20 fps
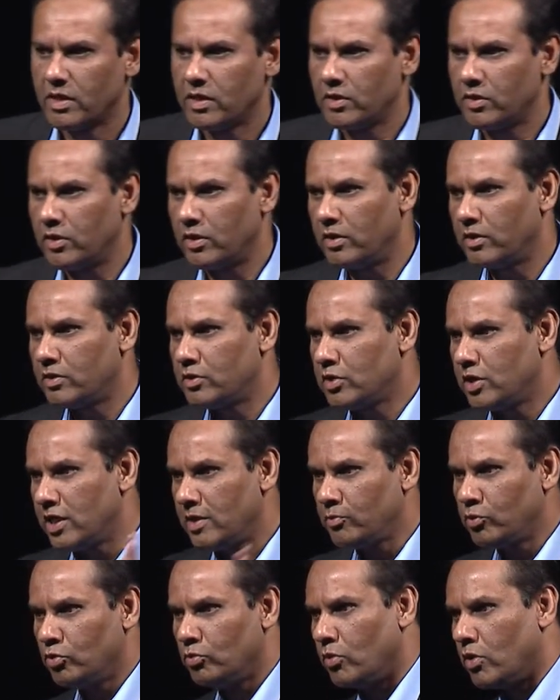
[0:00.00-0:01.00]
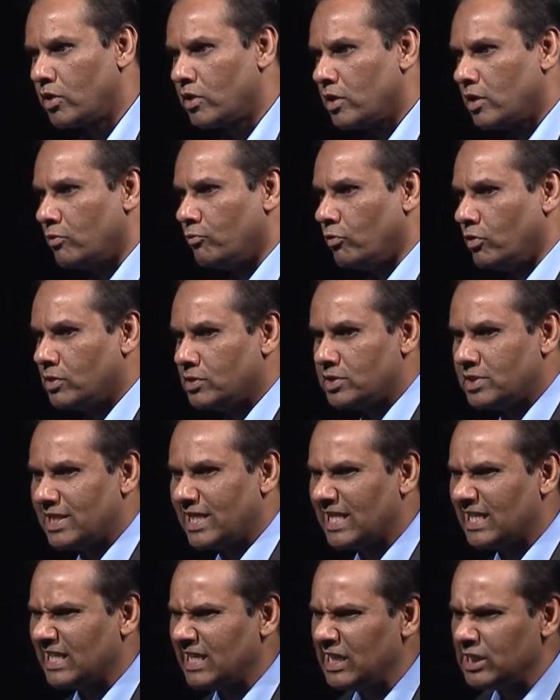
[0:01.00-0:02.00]
The time to market was
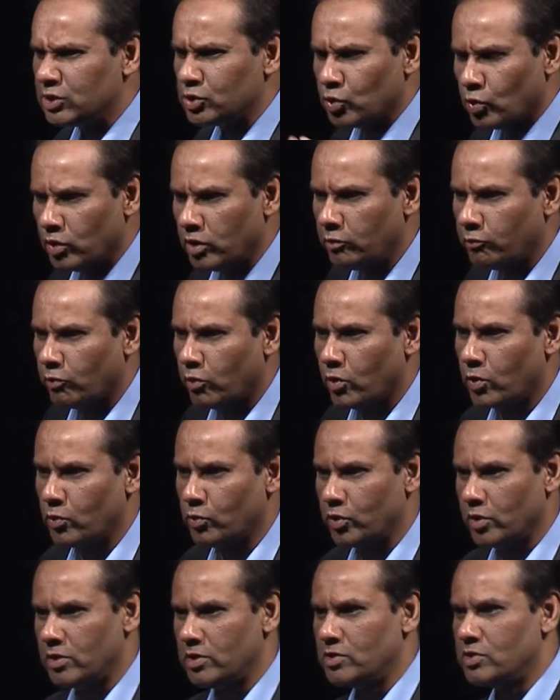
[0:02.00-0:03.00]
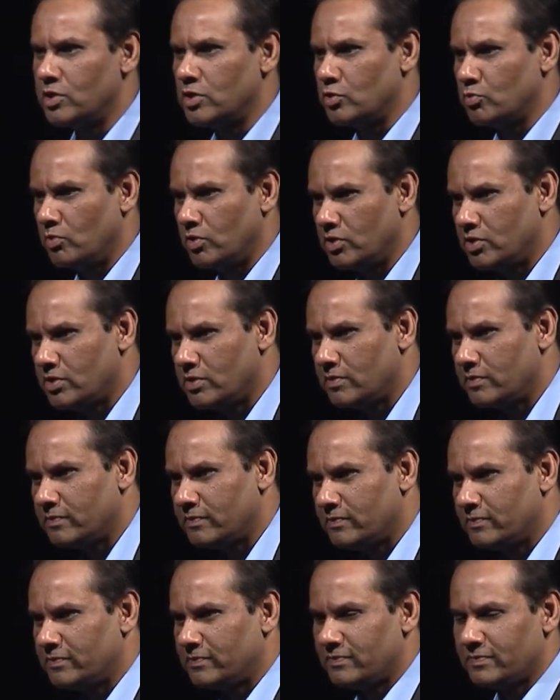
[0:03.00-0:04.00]
at least 24 to 36 months.
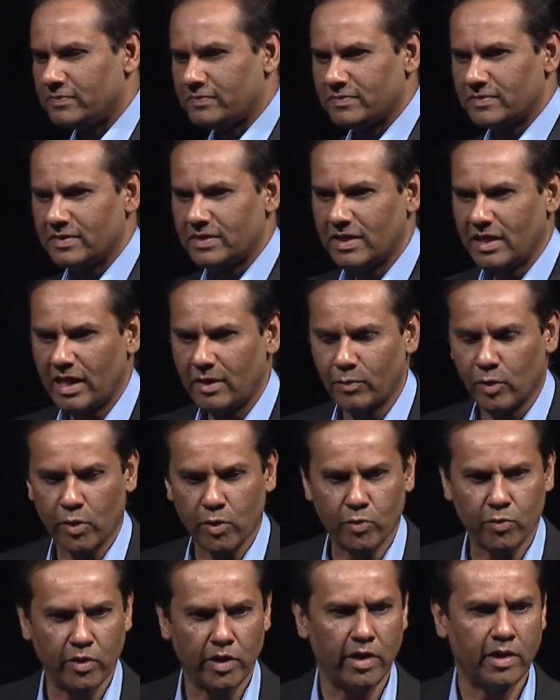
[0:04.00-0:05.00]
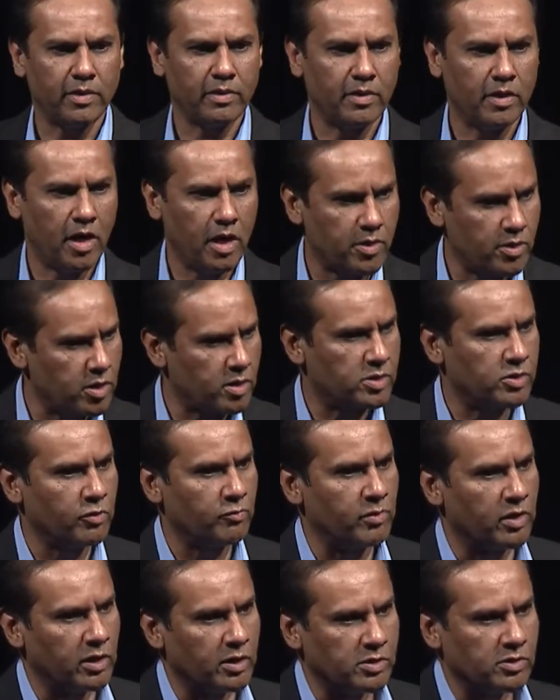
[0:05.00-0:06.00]
It will require hundreds of
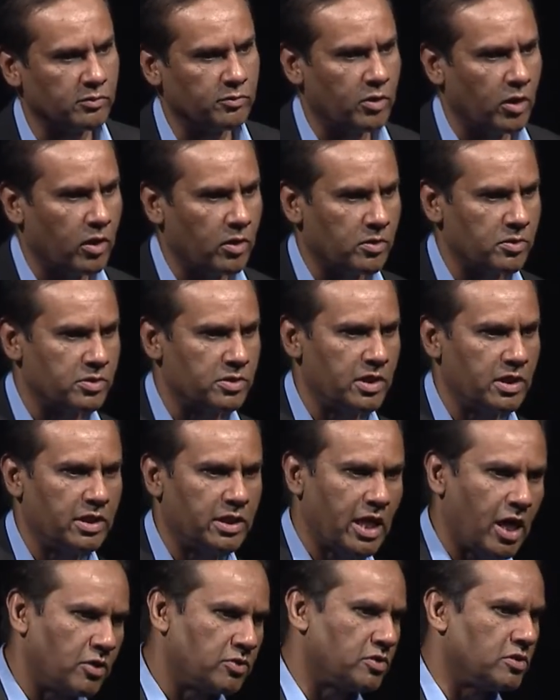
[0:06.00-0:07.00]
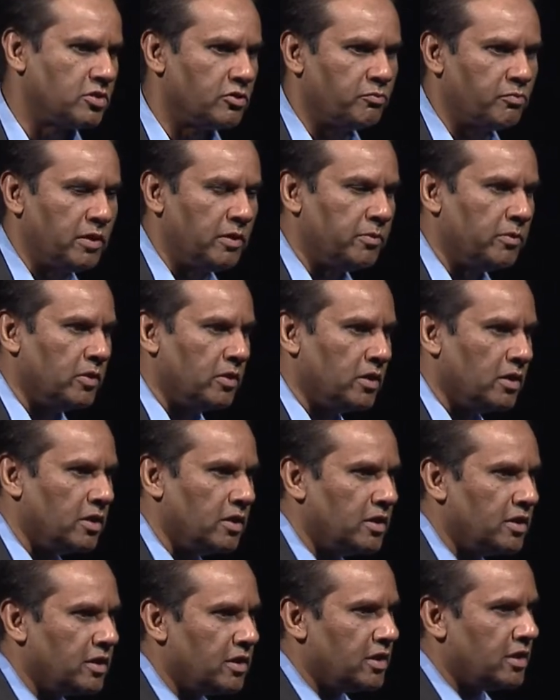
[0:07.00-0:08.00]
millions of dollars and thousands of people
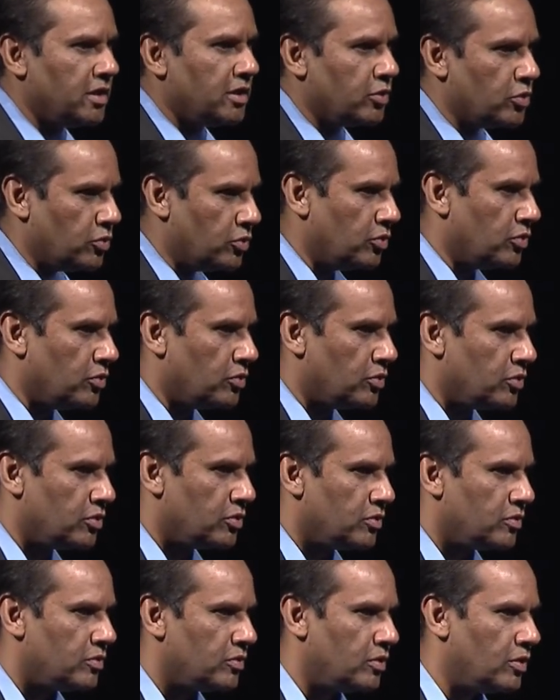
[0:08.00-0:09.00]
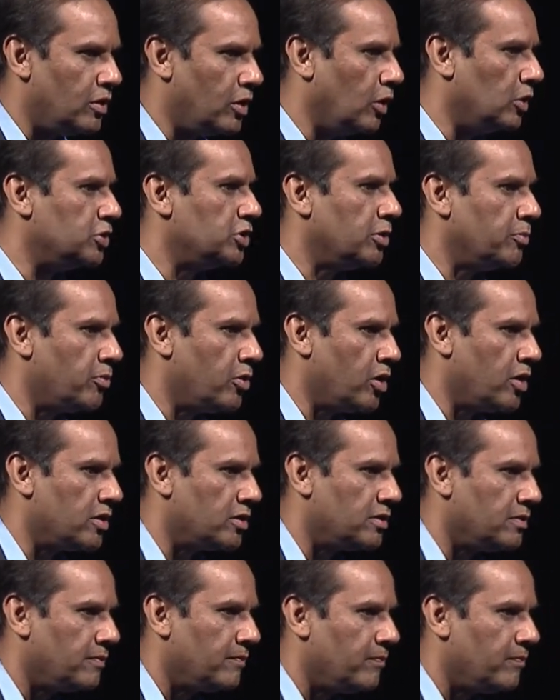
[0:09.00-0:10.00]
to launch a product.